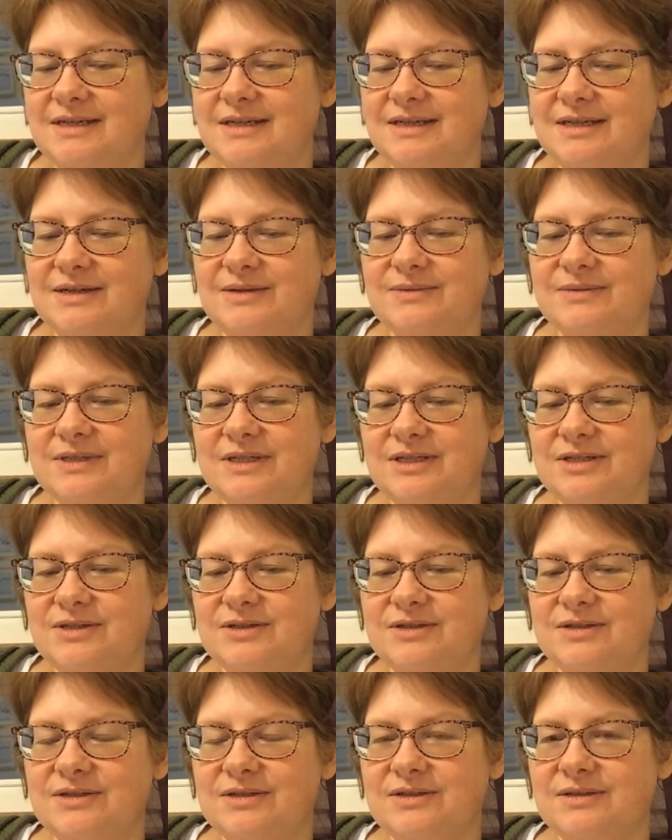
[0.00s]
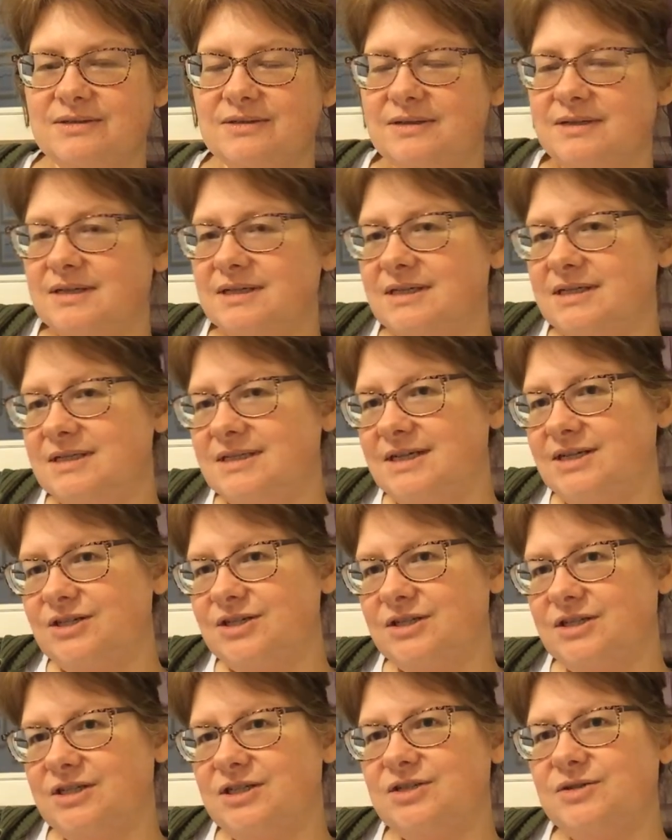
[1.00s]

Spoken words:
these are essentially